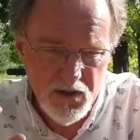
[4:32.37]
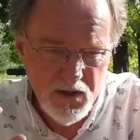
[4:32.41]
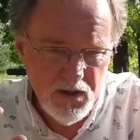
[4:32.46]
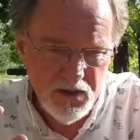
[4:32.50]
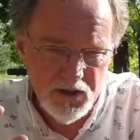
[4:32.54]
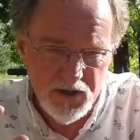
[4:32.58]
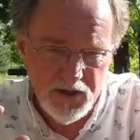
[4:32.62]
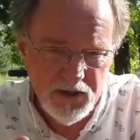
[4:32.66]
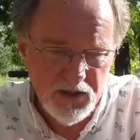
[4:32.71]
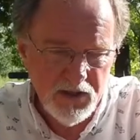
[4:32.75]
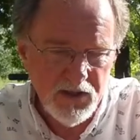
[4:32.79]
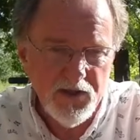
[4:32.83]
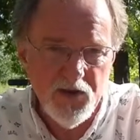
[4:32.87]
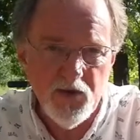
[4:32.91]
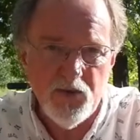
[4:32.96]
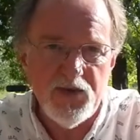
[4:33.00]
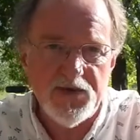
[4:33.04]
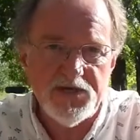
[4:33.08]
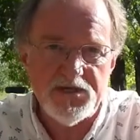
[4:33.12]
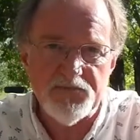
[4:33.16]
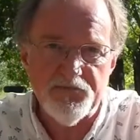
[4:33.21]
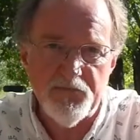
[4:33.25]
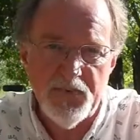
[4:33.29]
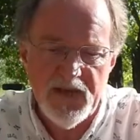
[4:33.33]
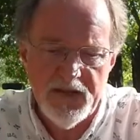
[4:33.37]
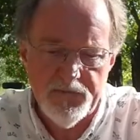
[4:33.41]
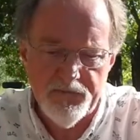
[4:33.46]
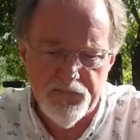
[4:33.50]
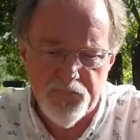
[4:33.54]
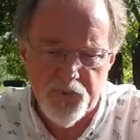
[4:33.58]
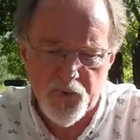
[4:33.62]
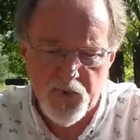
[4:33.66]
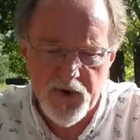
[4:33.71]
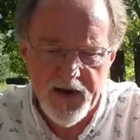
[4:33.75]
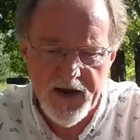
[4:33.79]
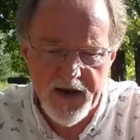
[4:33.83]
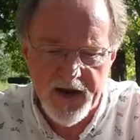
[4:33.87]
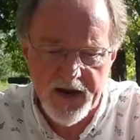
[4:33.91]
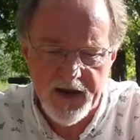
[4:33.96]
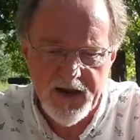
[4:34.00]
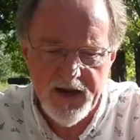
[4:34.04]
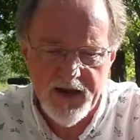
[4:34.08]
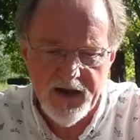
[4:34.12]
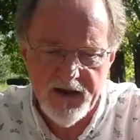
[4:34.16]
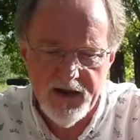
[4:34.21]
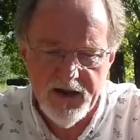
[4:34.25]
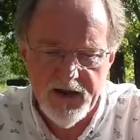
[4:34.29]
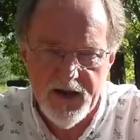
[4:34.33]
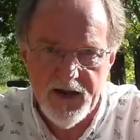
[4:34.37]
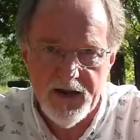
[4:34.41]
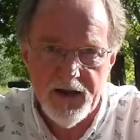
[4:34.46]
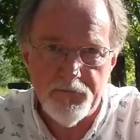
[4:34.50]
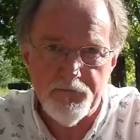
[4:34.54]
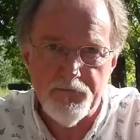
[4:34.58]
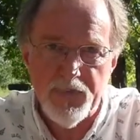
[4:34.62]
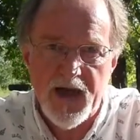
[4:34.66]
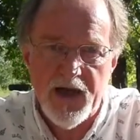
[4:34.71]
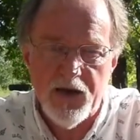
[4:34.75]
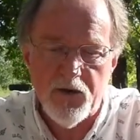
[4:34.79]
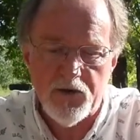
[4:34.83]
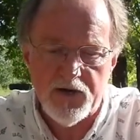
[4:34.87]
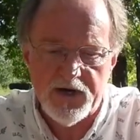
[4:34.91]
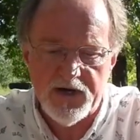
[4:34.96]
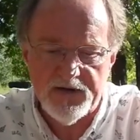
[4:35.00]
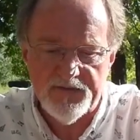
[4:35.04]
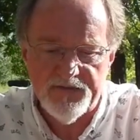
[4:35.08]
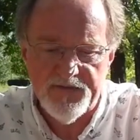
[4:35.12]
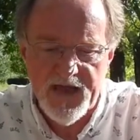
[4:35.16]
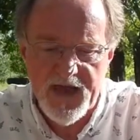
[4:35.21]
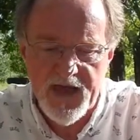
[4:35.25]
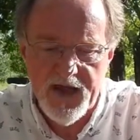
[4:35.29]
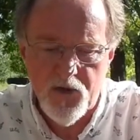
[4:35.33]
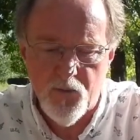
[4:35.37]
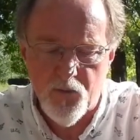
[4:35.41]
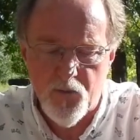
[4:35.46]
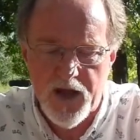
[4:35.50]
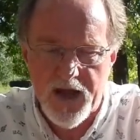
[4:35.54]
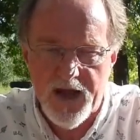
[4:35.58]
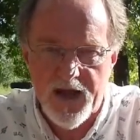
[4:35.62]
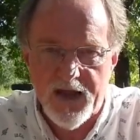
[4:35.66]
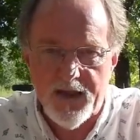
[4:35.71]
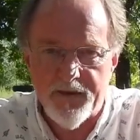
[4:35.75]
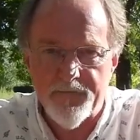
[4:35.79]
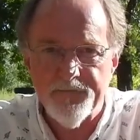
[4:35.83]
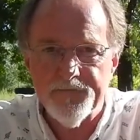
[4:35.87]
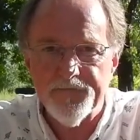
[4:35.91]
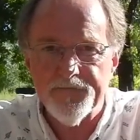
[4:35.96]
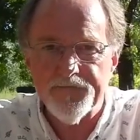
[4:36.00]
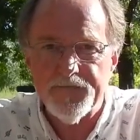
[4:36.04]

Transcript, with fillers: little USB brick, and powered it that way,